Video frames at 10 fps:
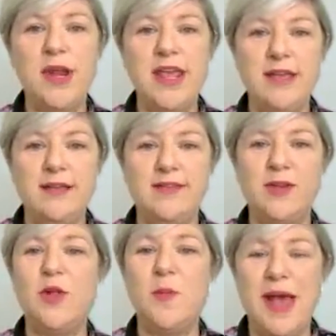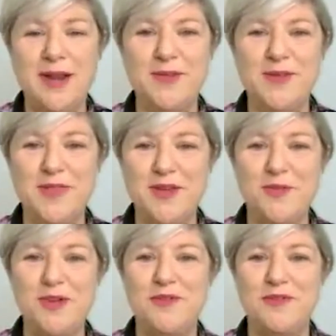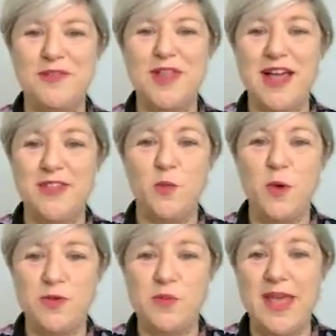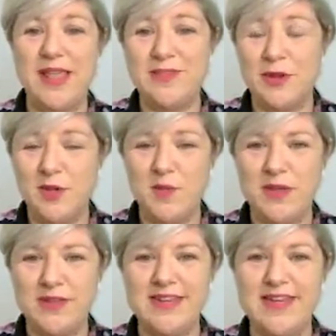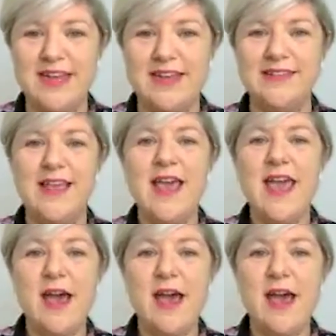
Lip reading: putting solar panels on their roof like the world depends on it, because it does,